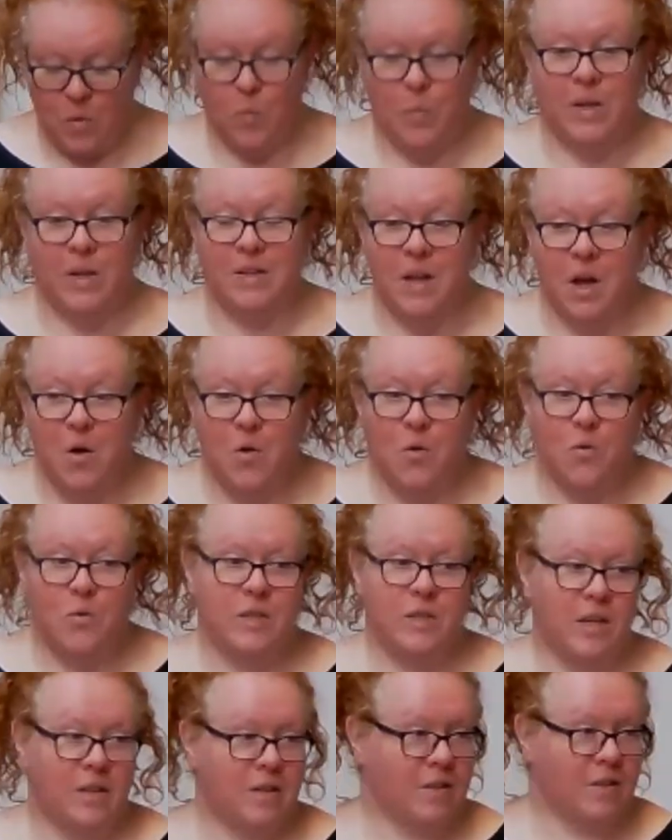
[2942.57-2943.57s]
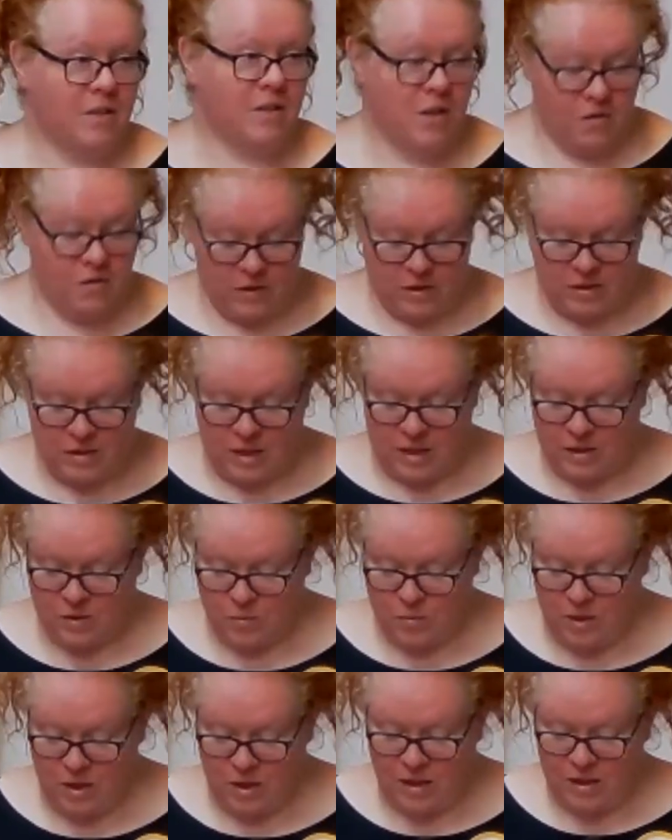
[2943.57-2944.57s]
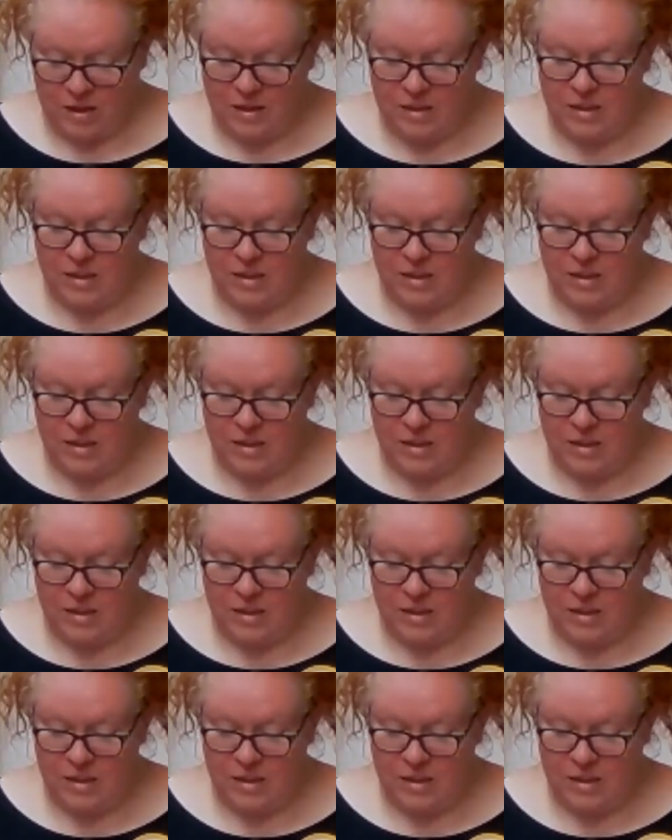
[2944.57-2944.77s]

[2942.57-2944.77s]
will be no Sunday service next week.